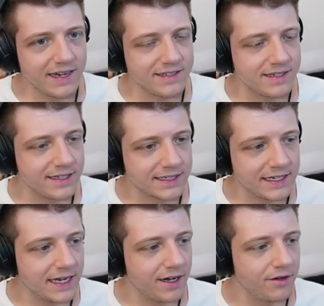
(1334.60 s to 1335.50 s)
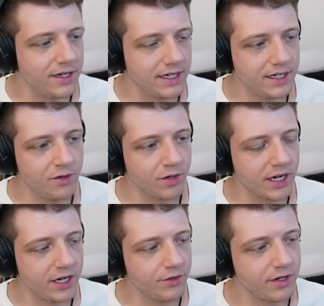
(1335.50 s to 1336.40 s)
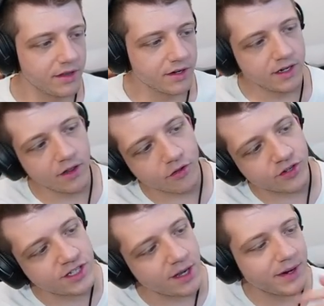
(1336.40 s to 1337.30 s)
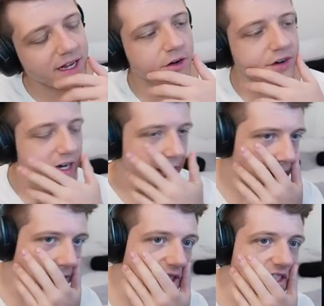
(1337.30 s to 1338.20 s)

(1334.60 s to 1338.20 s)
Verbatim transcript: us addicted now. We're gonna do another another summoning over here. Let's